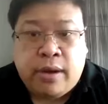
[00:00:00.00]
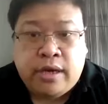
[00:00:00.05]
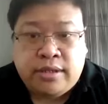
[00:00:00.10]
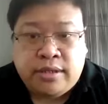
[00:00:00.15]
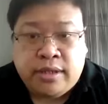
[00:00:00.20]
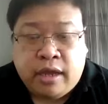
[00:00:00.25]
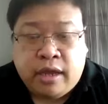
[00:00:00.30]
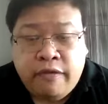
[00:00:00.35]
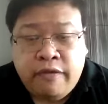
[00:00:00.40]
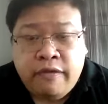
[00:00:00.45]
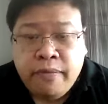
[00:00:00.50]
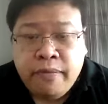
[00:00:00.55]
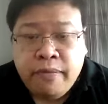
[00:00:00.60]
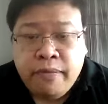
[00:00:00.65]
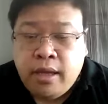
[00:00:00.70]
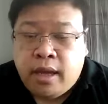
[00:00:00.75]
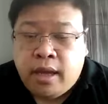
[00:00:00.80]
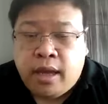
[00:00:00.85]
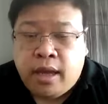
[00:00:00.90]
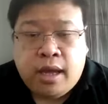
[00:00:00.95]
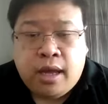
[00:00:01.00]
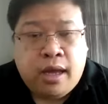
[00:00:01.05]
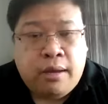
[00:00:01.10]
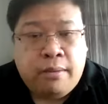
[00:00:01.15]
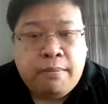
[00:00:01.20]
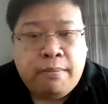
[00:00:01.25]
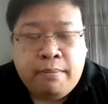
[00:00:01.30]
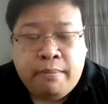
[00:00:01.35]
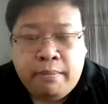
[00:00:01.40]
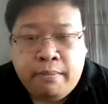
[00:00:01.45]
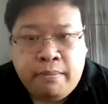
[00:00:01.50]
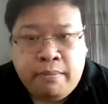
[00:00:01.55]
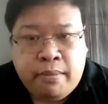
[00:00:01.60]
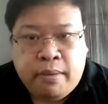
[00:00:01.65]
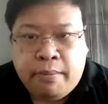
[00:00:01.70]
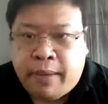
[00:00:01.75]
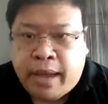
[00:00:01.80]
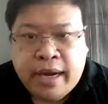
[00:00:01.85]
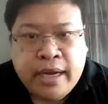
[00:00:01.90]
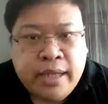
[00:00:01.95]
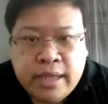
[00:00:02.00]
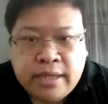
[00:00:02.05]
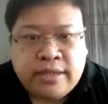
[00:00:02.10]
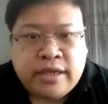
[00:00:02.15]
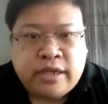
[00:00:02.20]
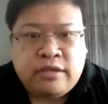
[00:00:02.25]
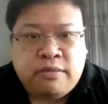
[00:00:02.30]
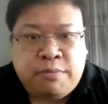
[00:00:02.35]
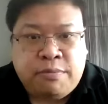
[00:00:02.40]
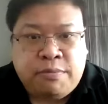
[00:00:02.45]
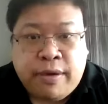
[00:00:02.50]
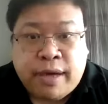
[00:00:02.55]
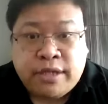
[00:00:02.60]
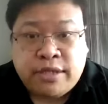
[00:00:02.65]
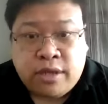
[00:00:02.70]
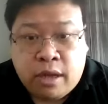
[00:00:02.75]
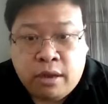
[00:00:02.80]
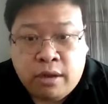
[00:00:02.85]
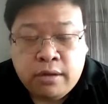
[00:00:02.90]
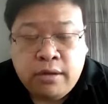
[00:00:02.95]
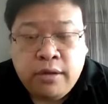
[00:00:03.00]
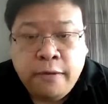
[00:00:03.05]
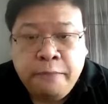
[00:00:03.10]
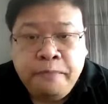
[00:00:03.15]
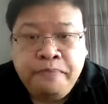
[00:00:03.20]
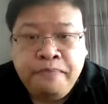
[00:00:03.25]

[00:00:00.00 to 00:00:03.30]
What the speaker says: itself, many things has progressed on.